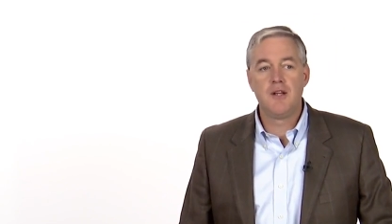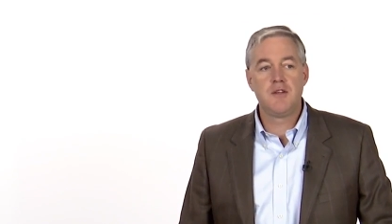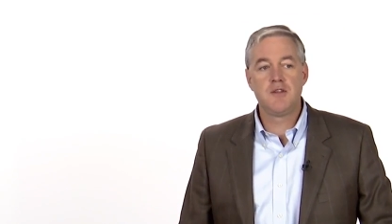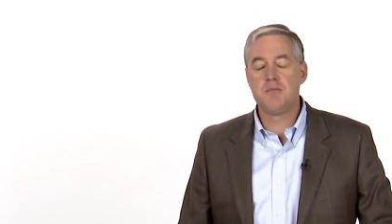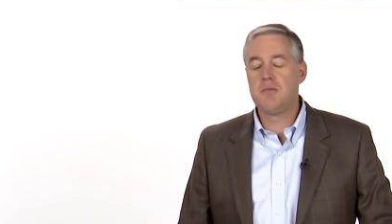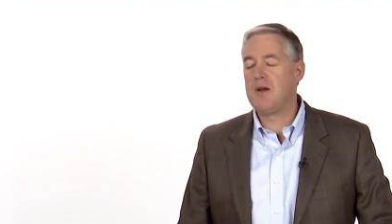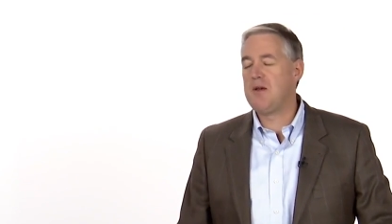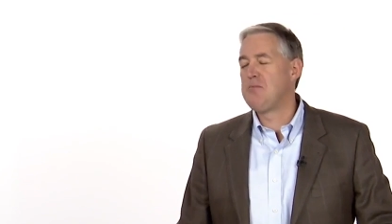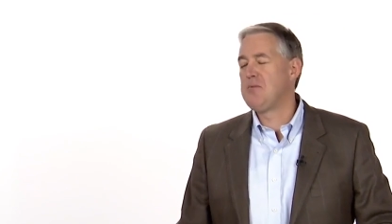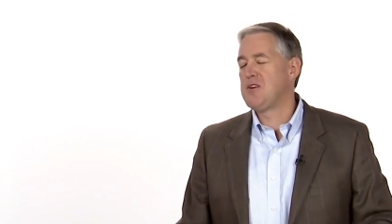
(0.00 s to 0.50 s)
There's,
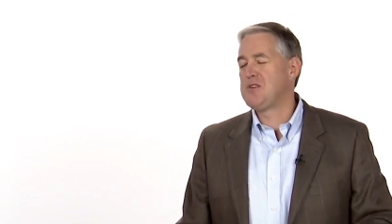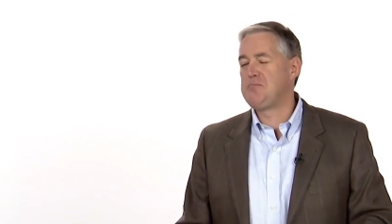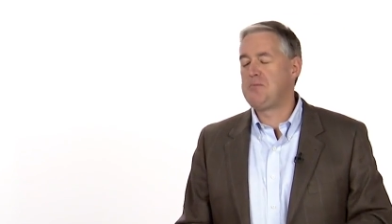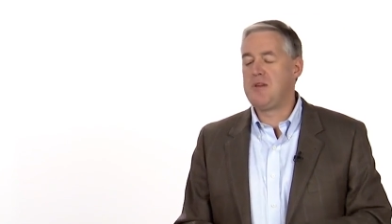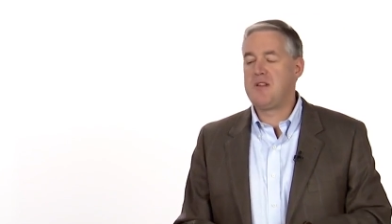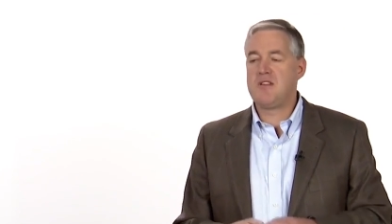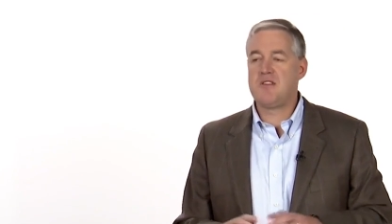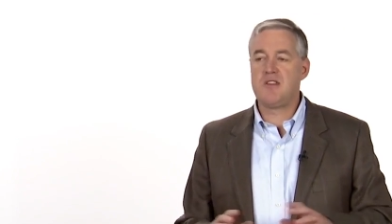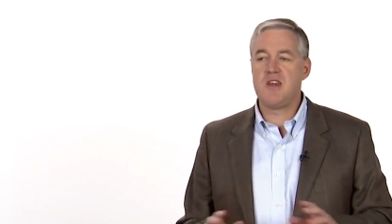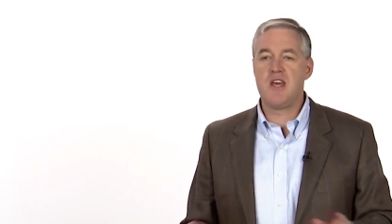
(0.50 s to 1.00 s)
it must
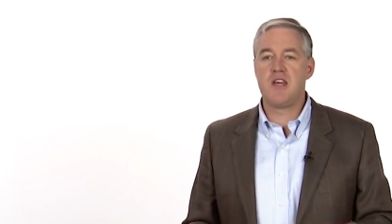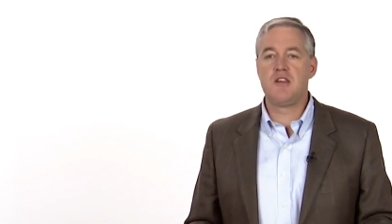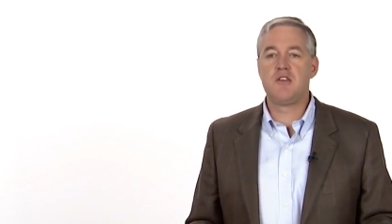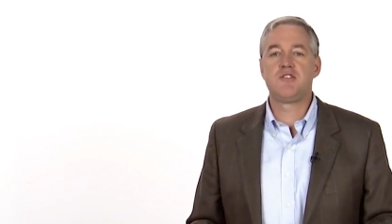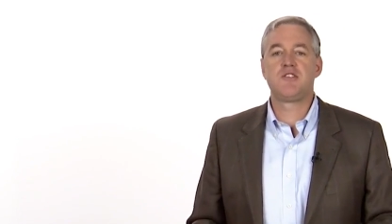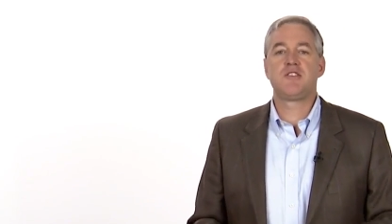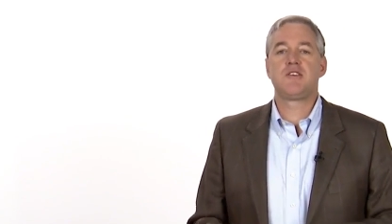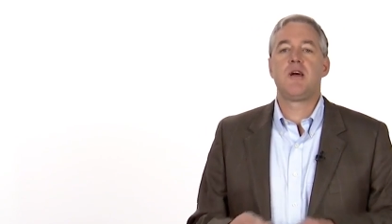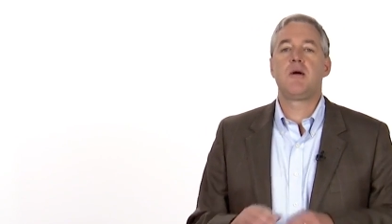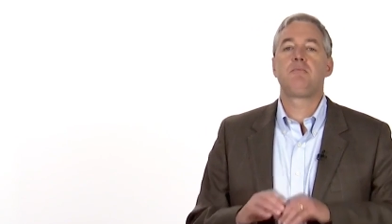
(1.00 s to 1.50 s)
be thin,
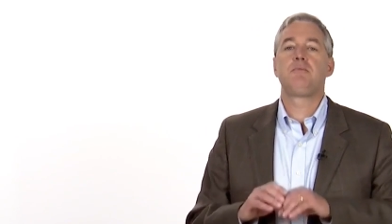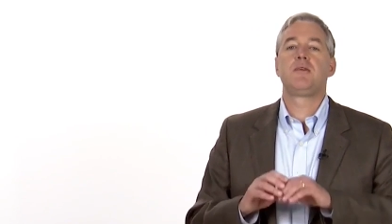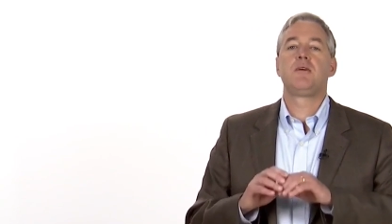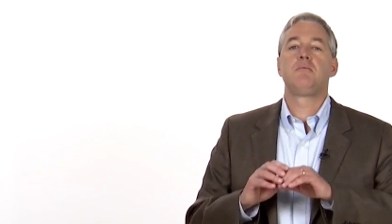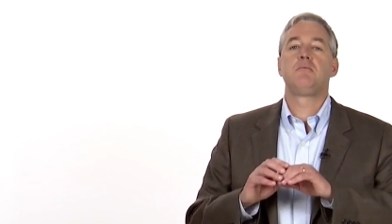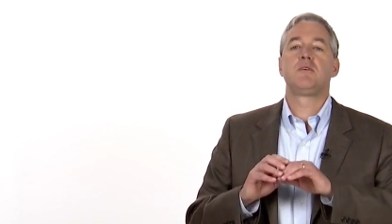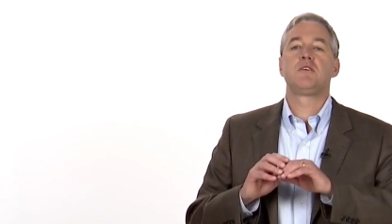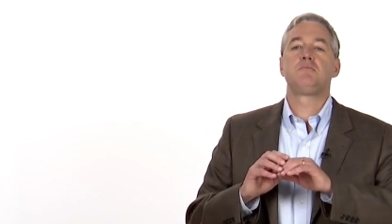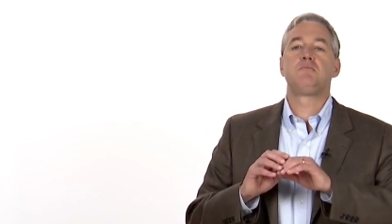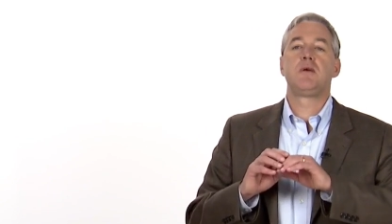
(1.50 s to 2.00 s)
there's
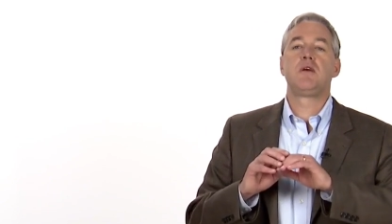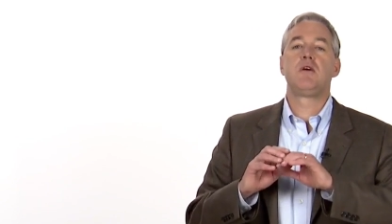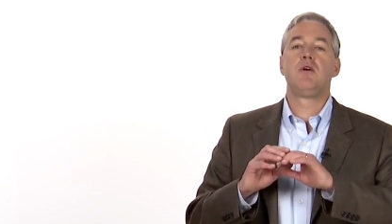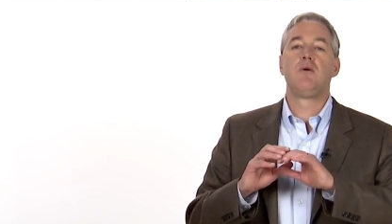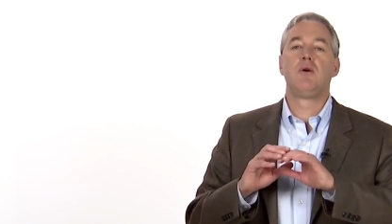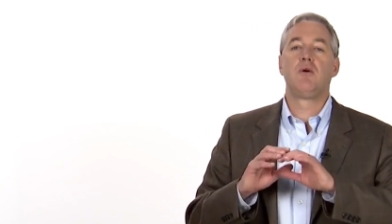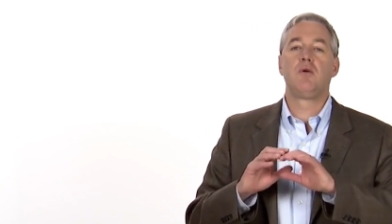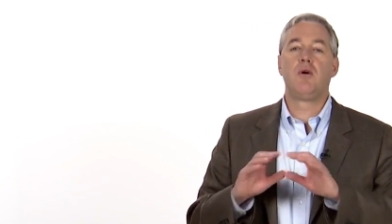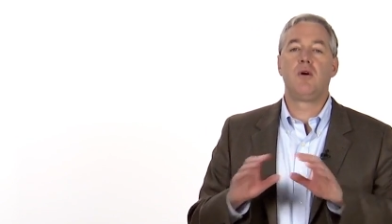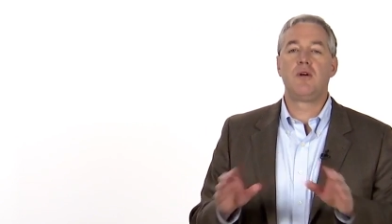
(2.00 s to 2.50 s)
something must be
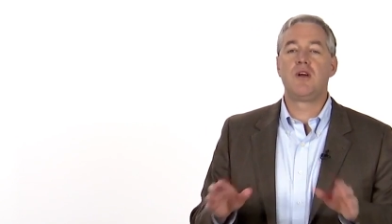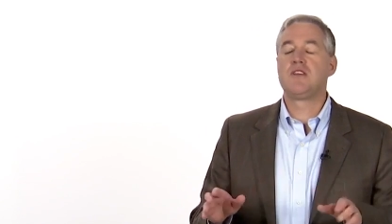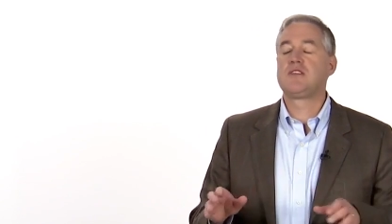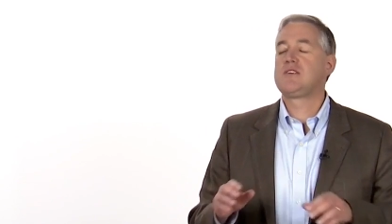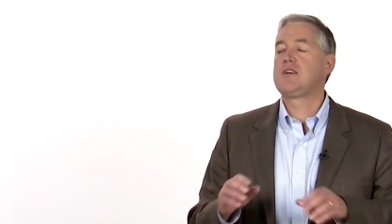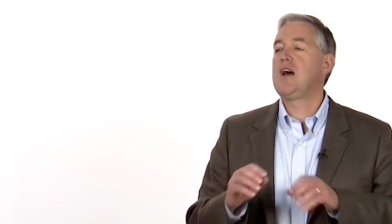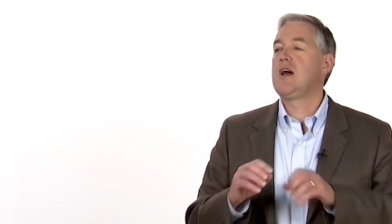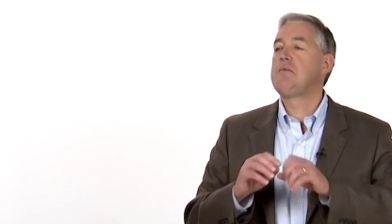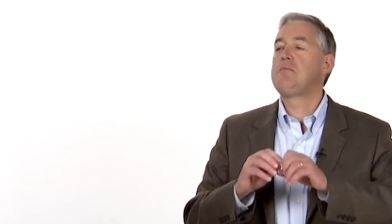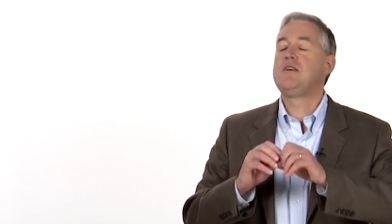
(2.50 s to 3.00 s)
going wrong, it's
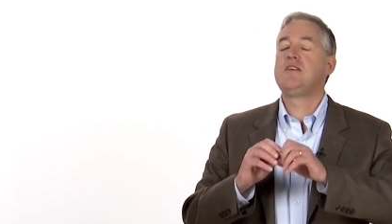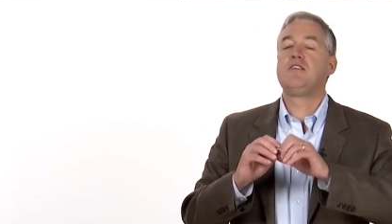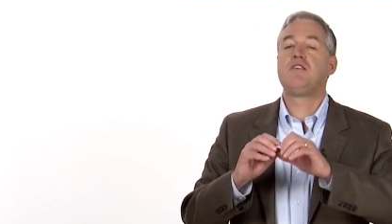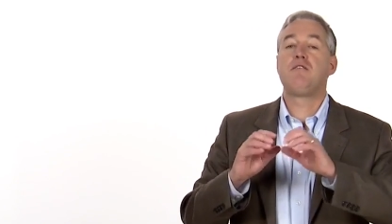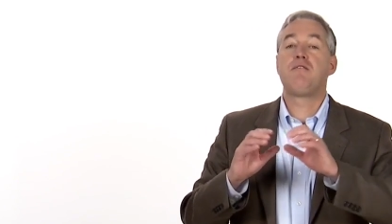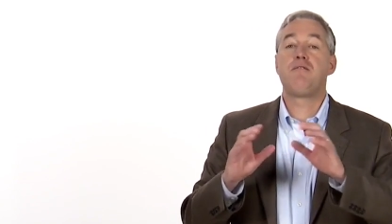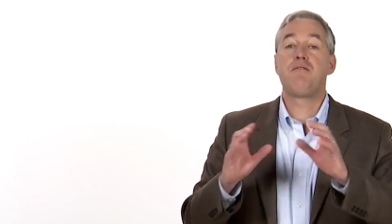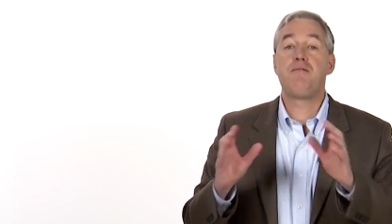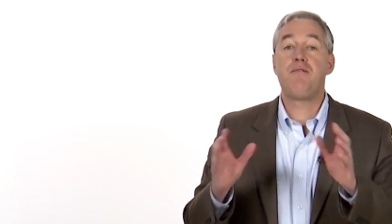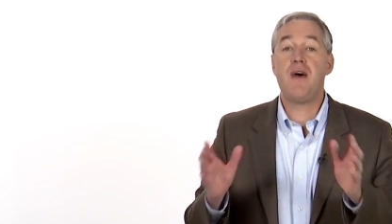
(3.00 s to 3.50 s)
got to be
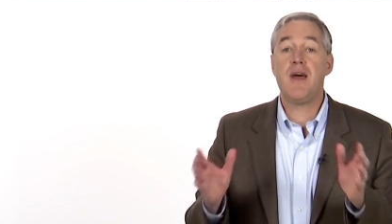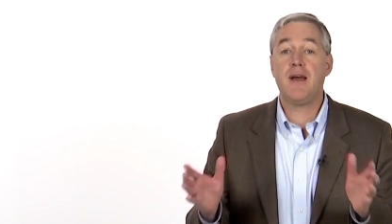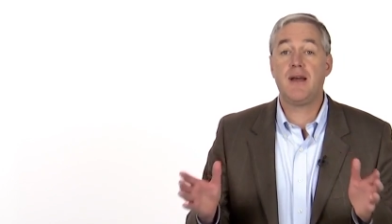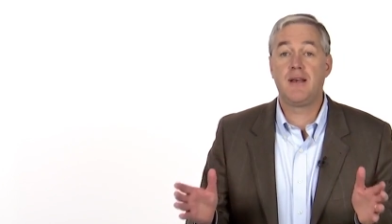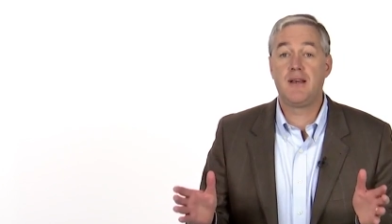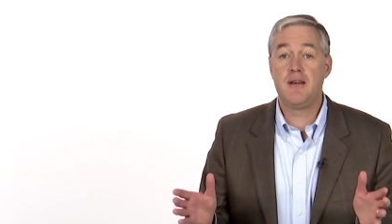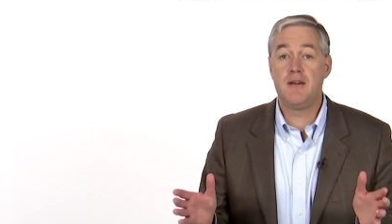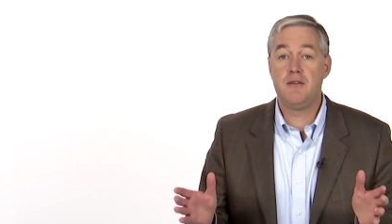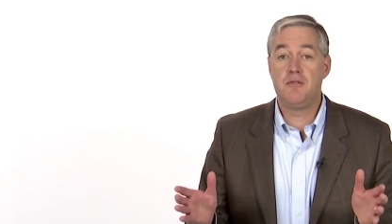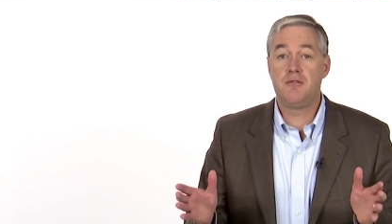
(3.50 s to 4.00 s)

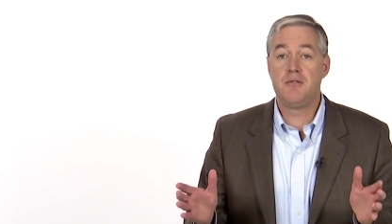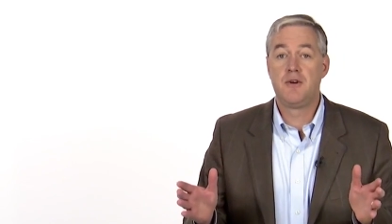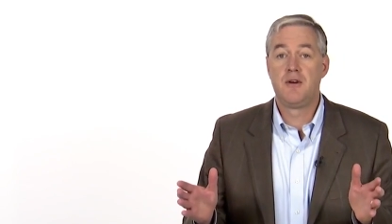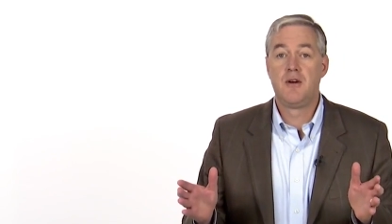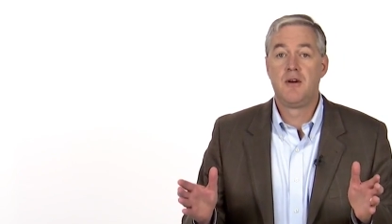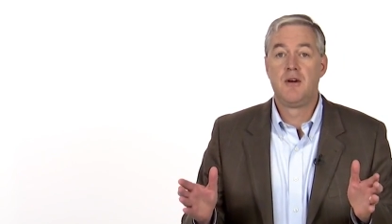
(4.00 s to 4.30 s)
defective.